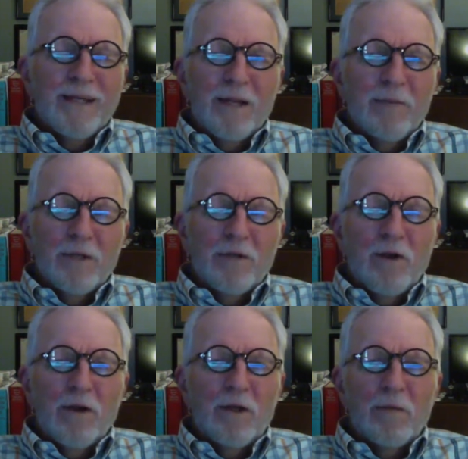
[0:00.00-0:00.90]
I'm not
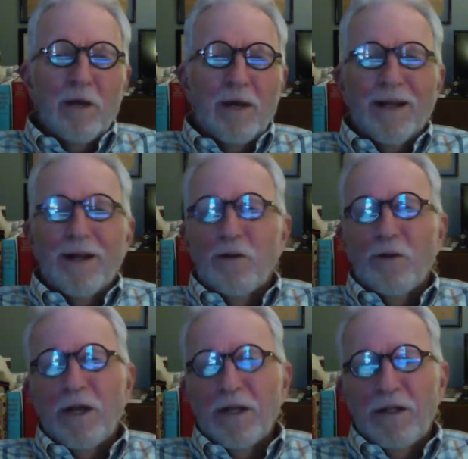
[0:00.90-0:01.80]
talking about, I don't
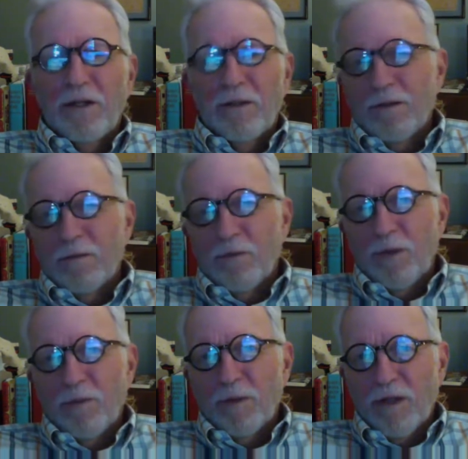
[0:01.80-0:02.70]
like the
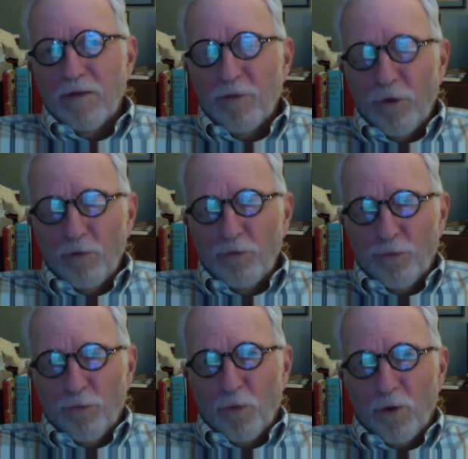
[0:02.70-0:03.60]
people they vote
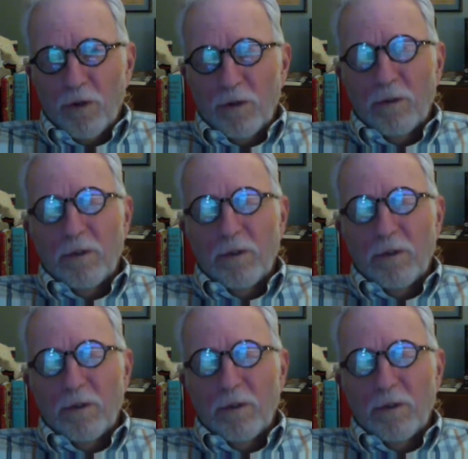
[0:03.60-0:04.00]
for.